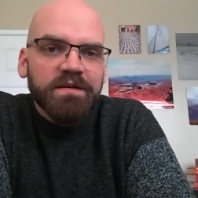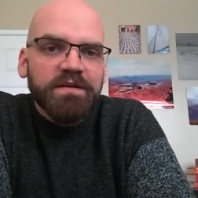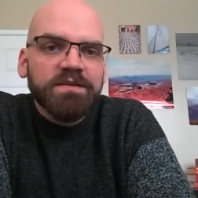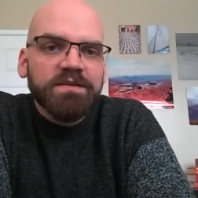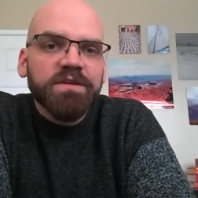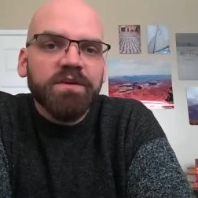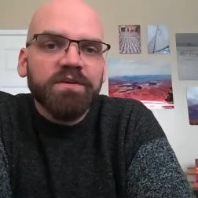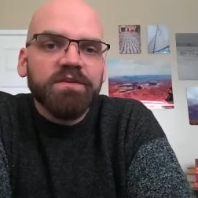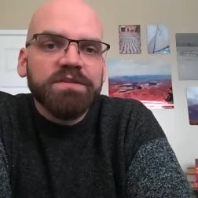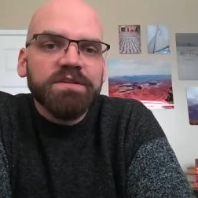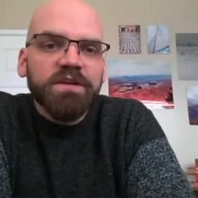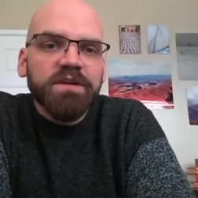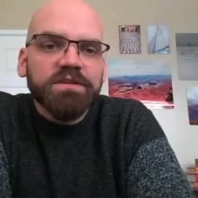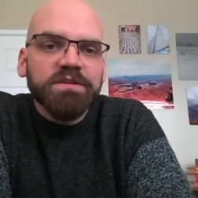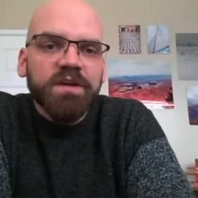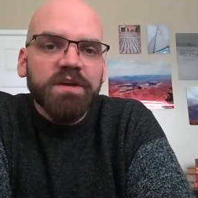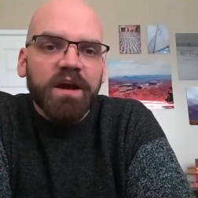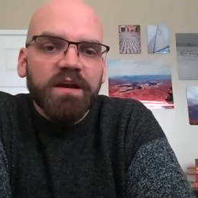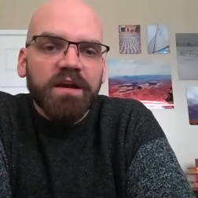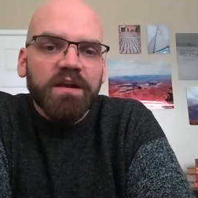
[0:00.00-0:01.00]
So you start
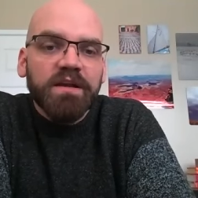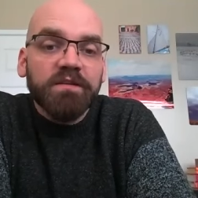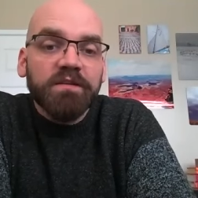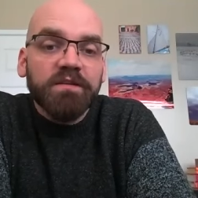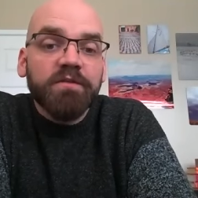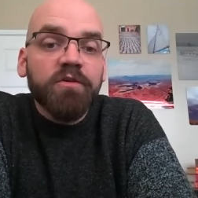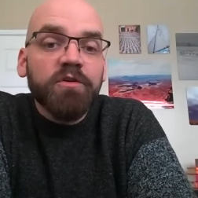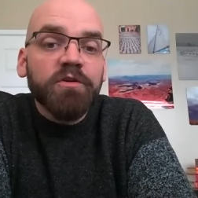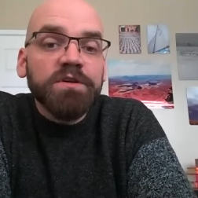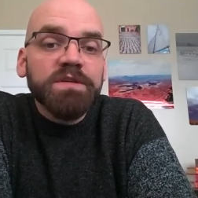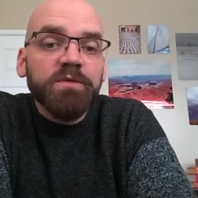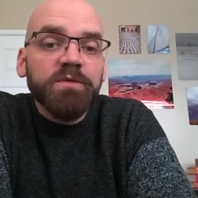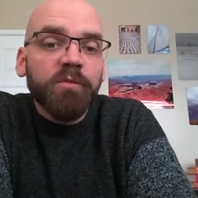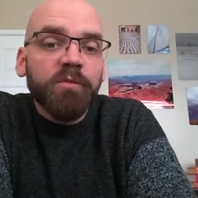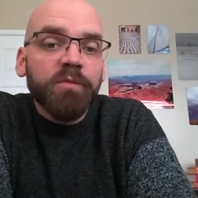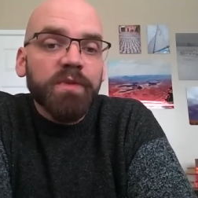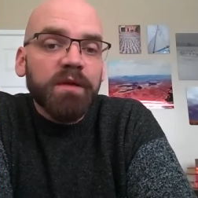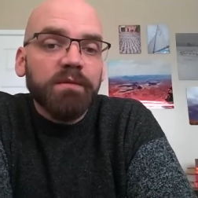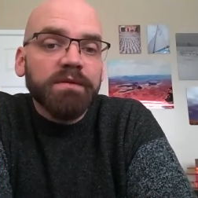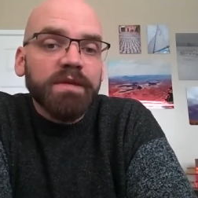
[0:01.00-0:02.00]
talking. Of course, he won't
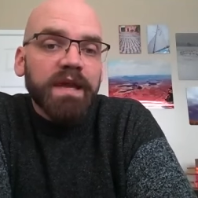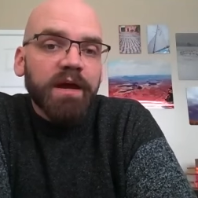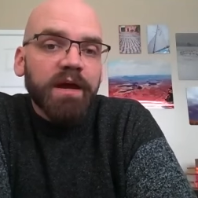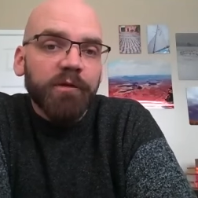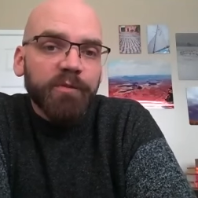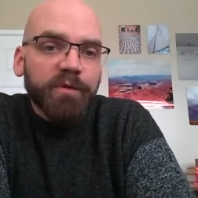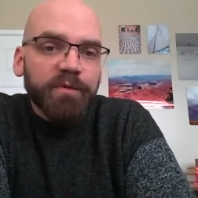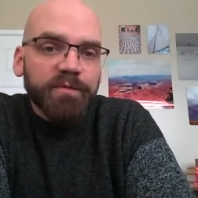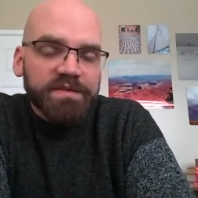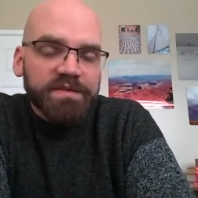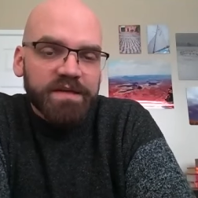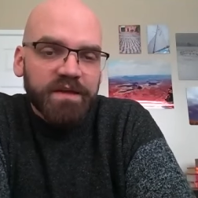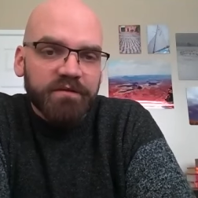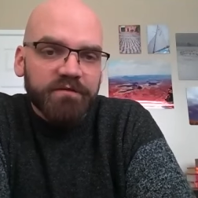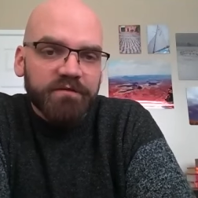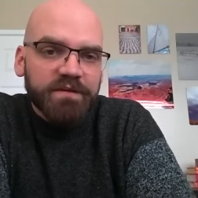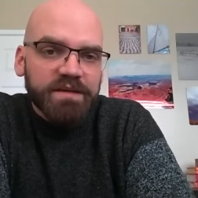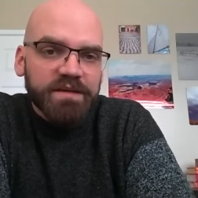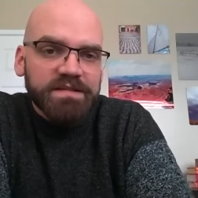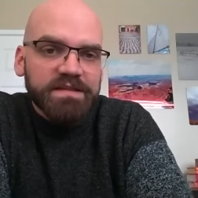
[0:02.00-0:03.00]
be able to help
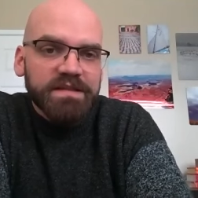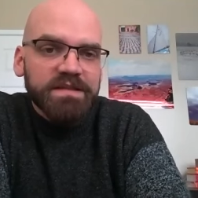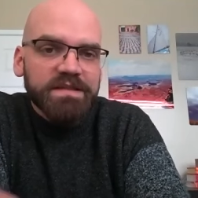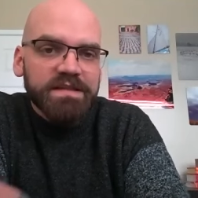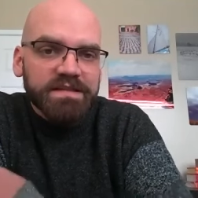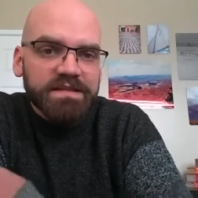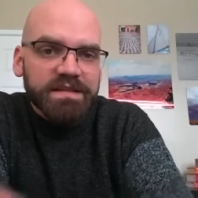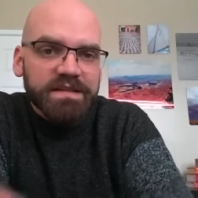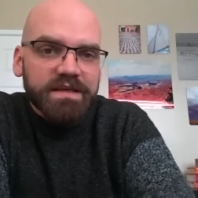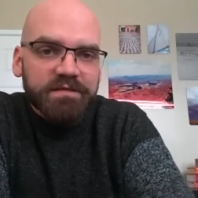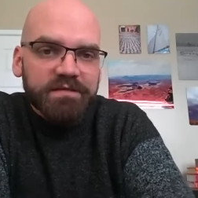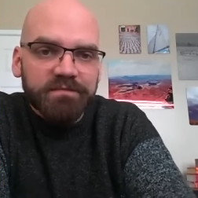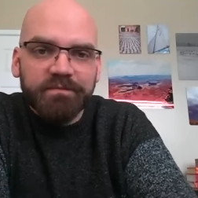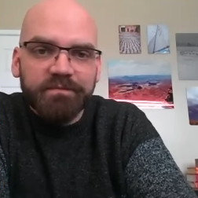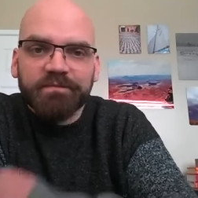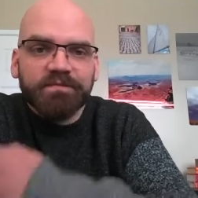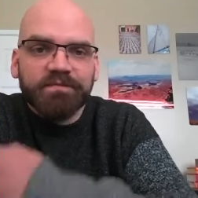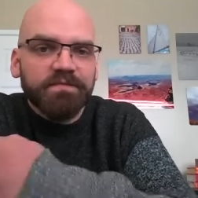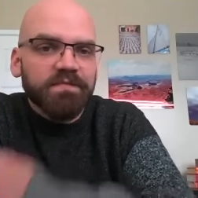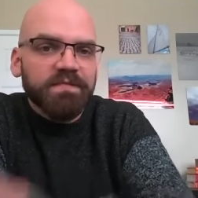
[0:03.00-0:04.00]
himself because this is a
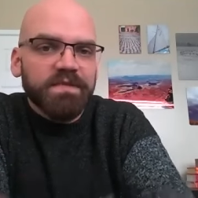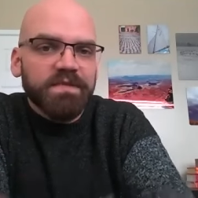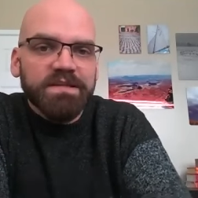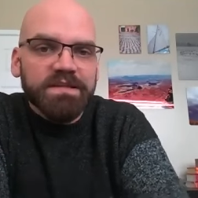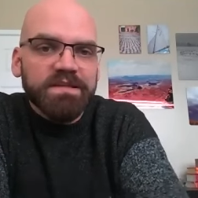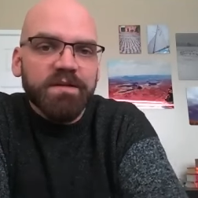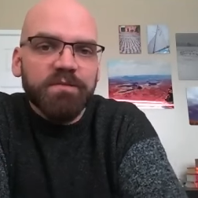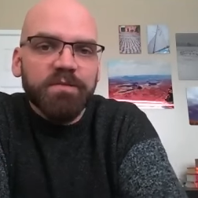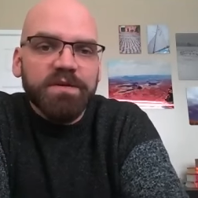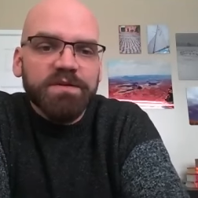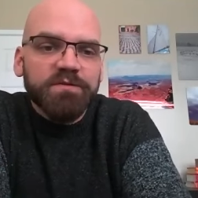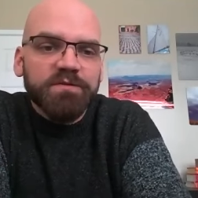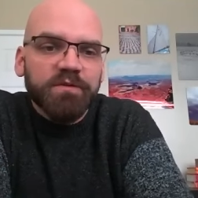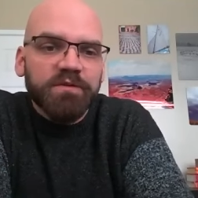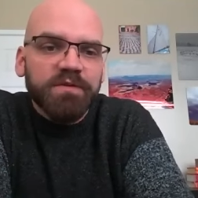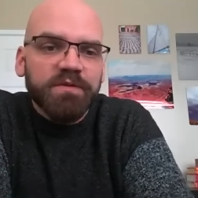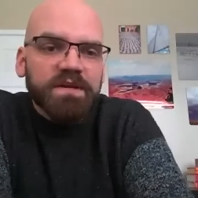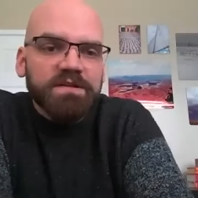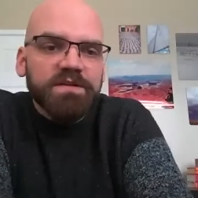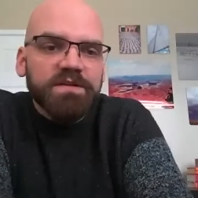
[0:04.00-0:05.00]
this is a habitual
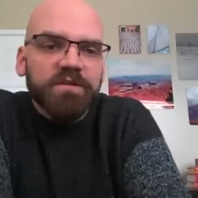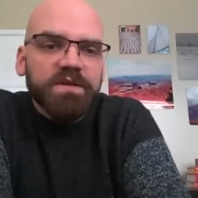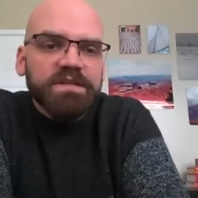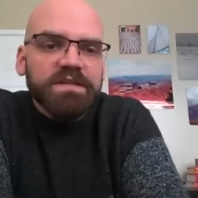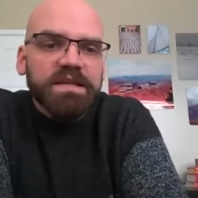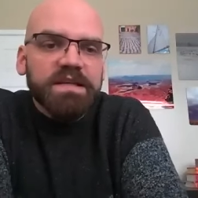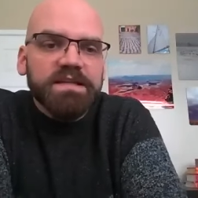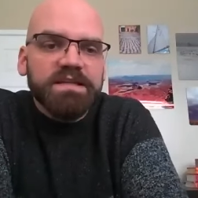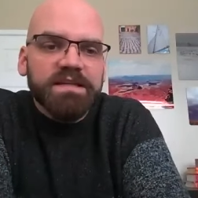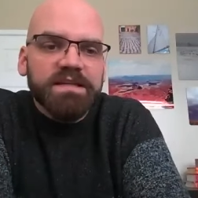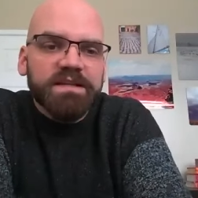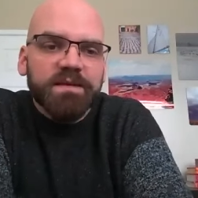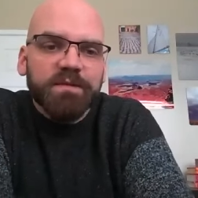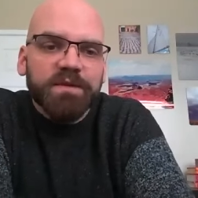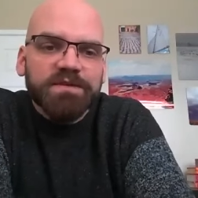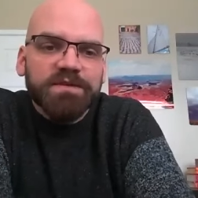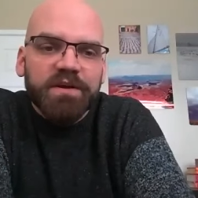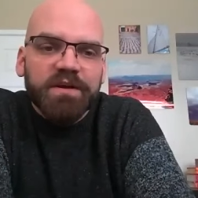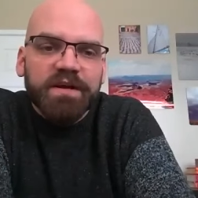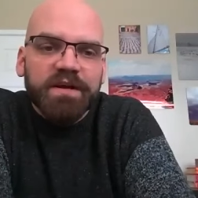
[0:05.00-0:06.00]
thing. So he's going to say something
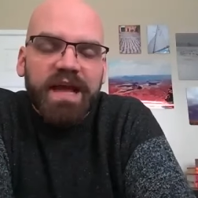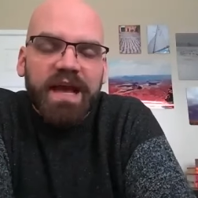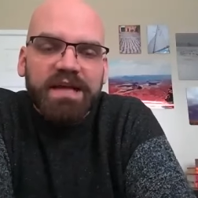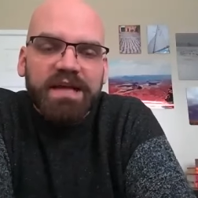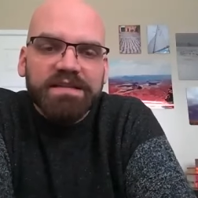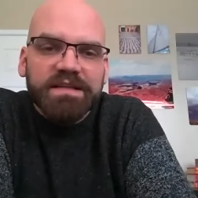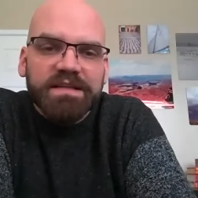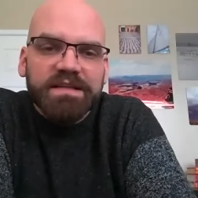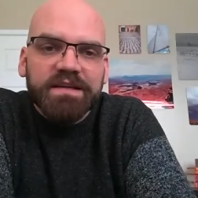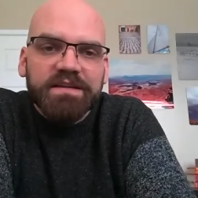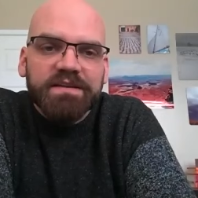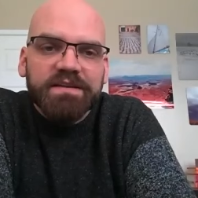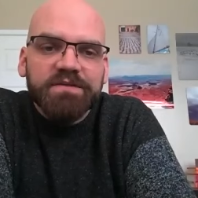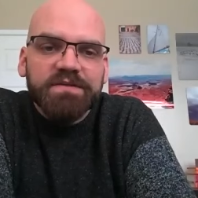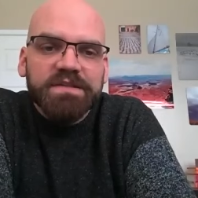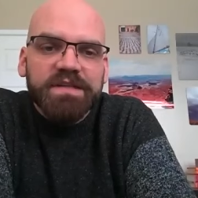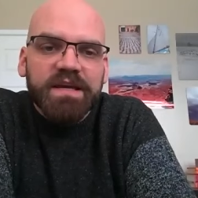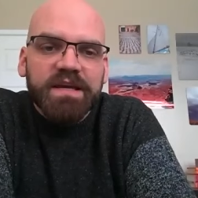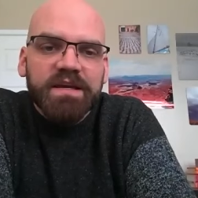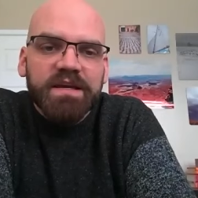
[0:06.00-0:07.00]
sarcastic, and you
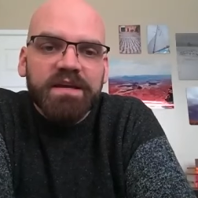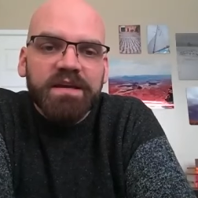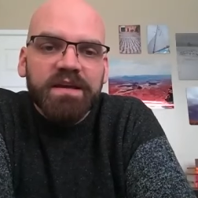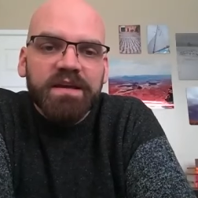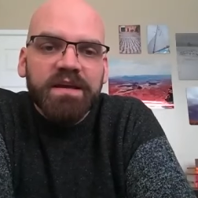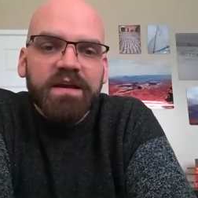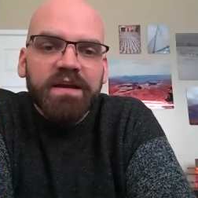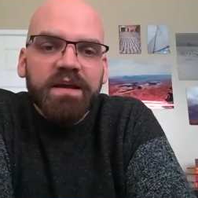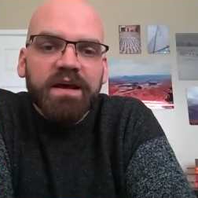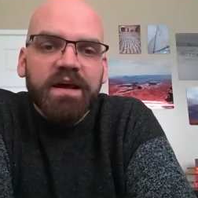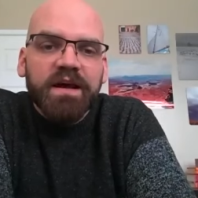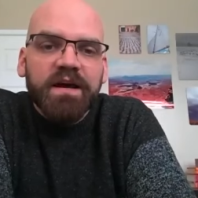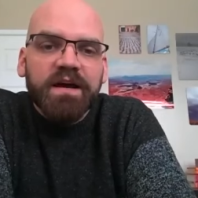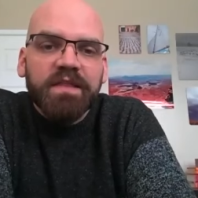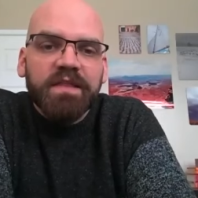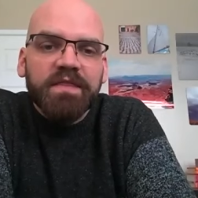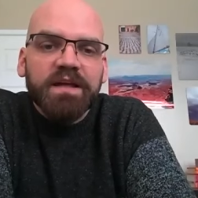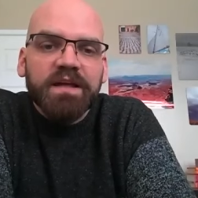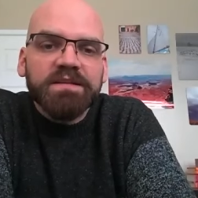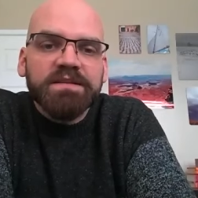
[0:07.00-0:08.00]
say, uh,
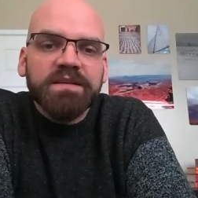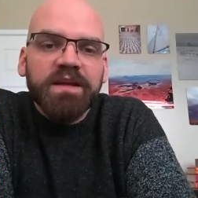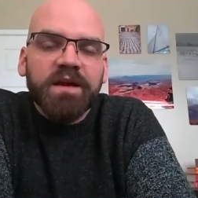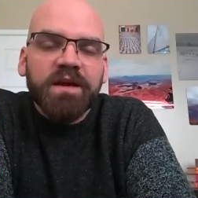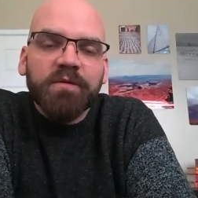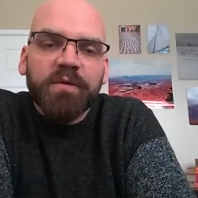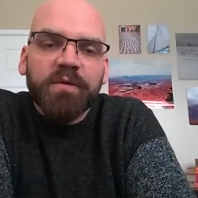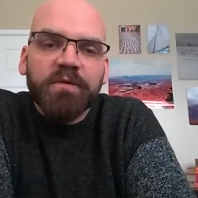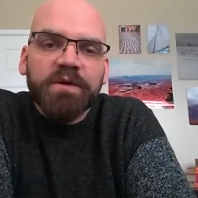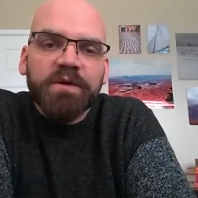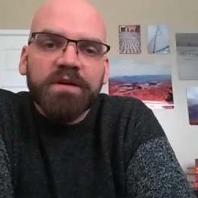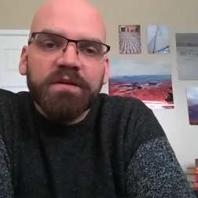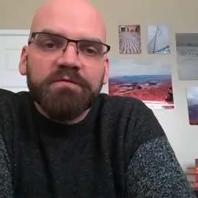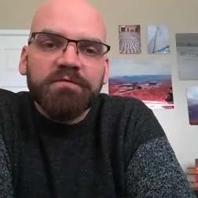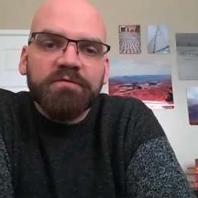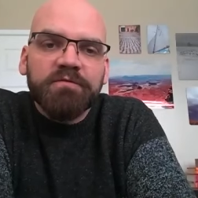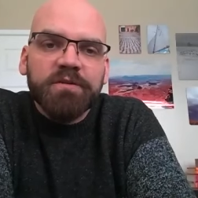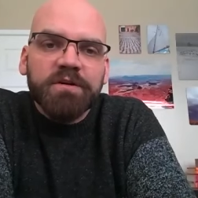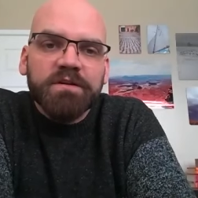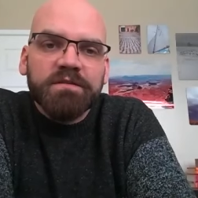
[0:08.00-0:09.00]
"That's not what we're here
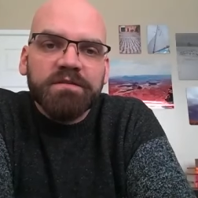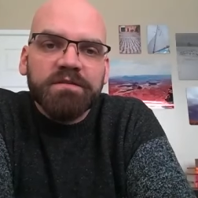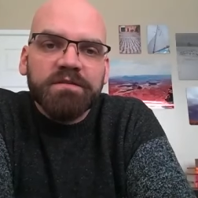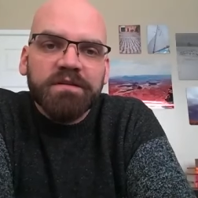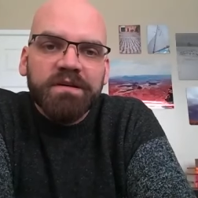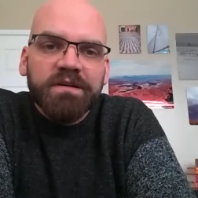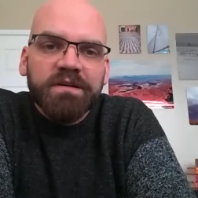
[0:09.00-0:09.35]
for.